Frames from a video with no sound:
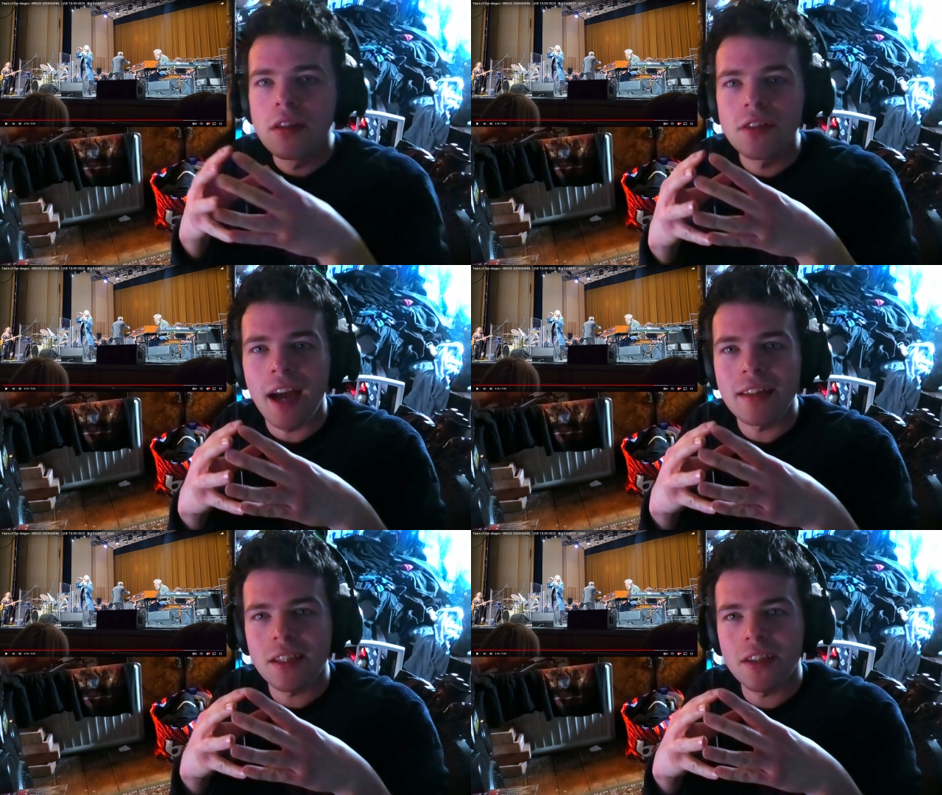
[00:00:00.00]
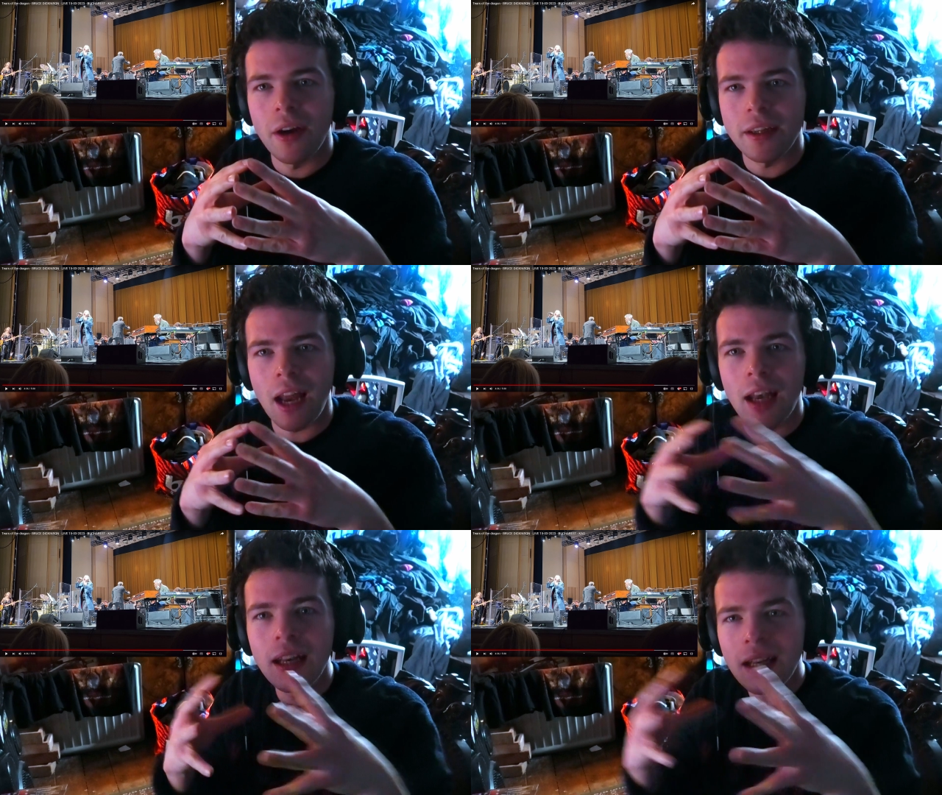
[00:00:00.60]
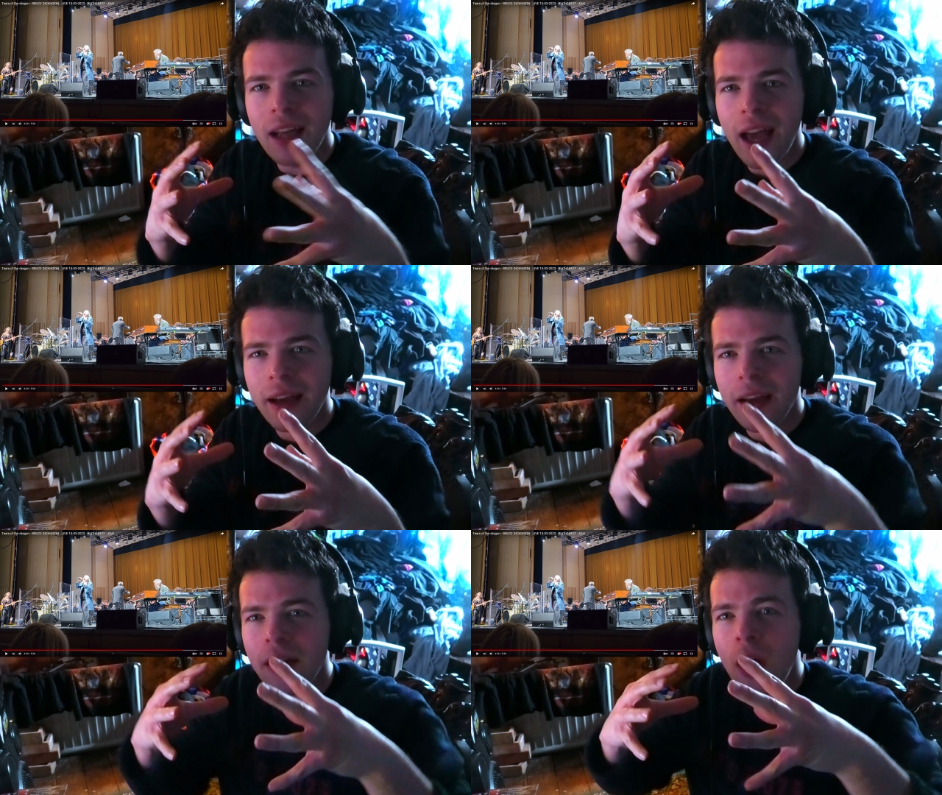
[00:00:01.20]
So as he's going, let
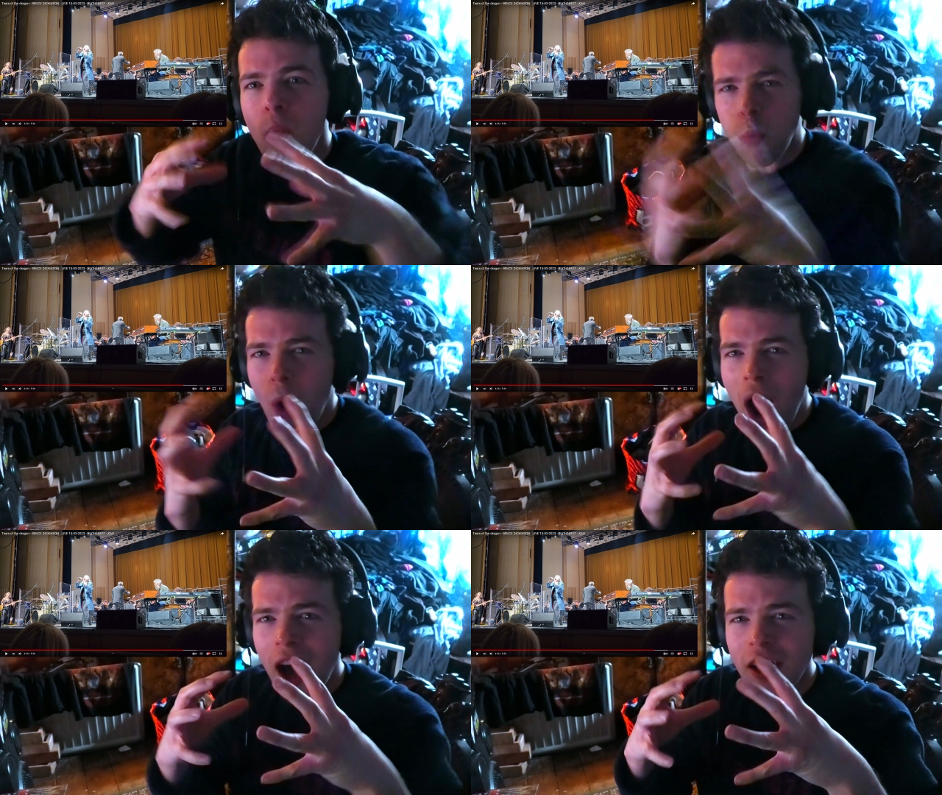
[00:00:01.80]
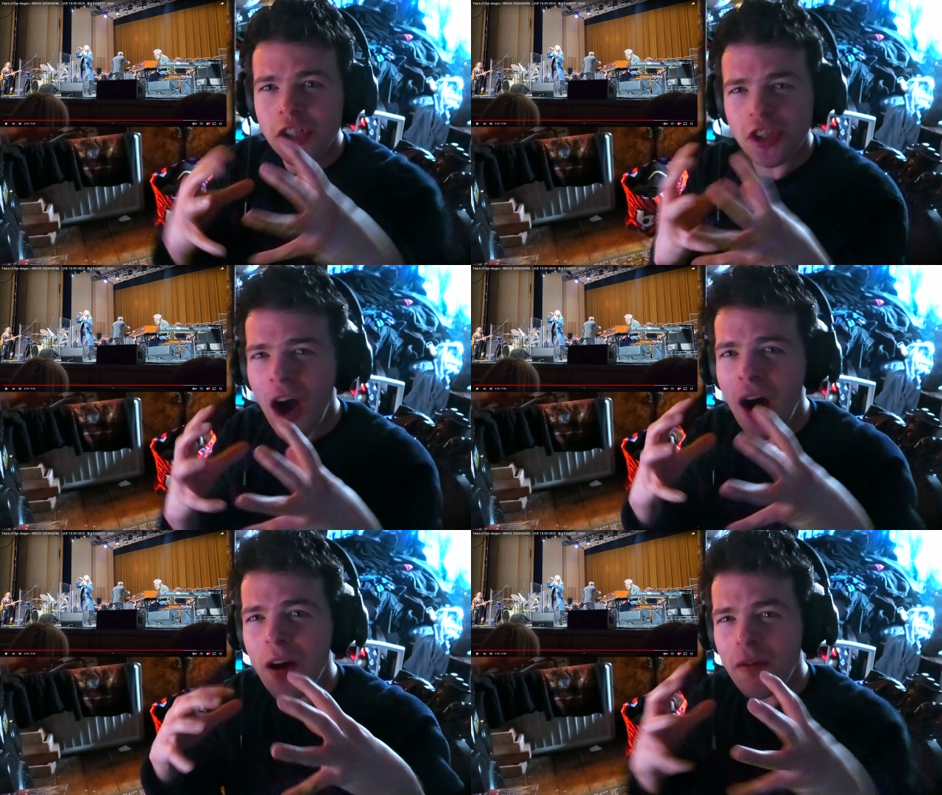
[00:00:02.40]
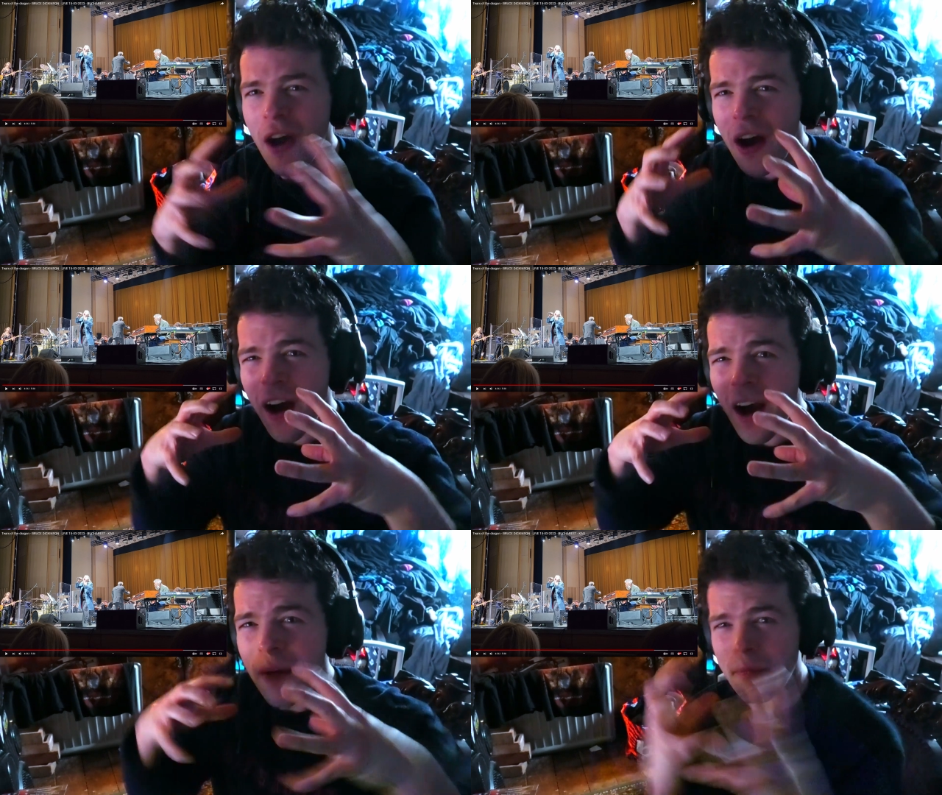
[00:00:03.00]
it wash over
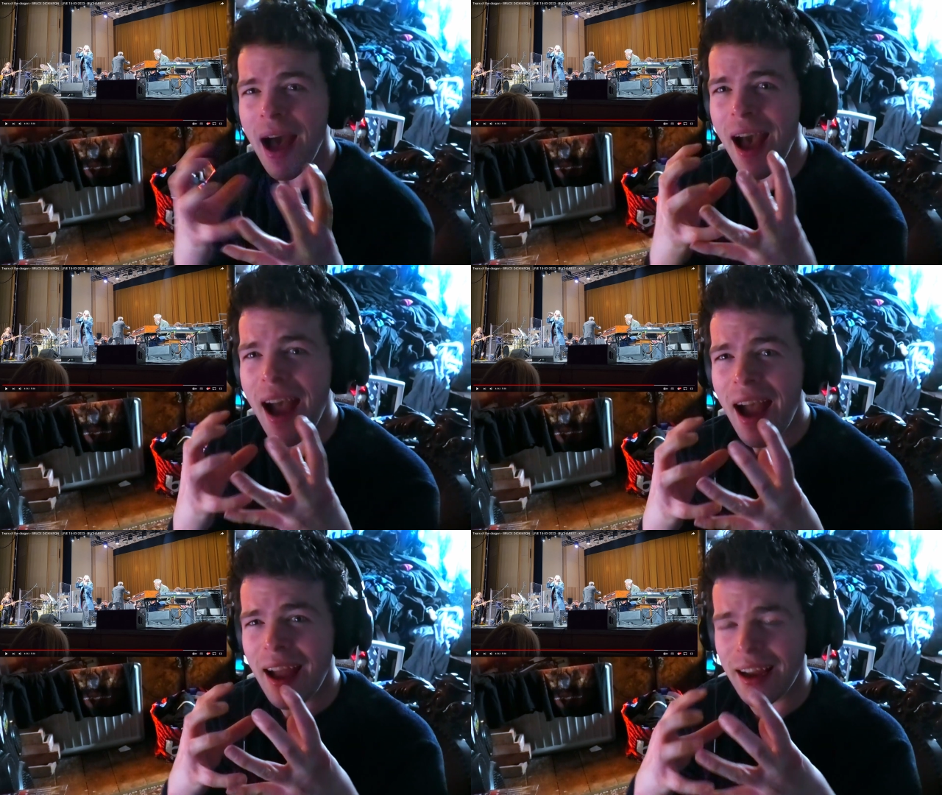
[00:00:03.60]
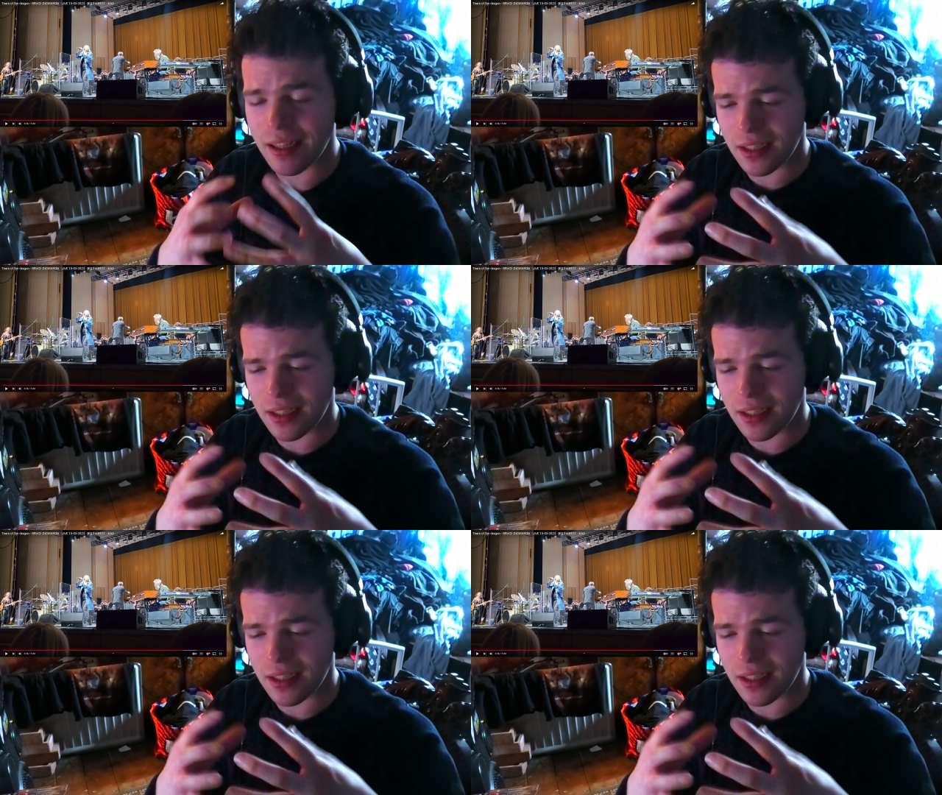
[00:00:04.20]
me.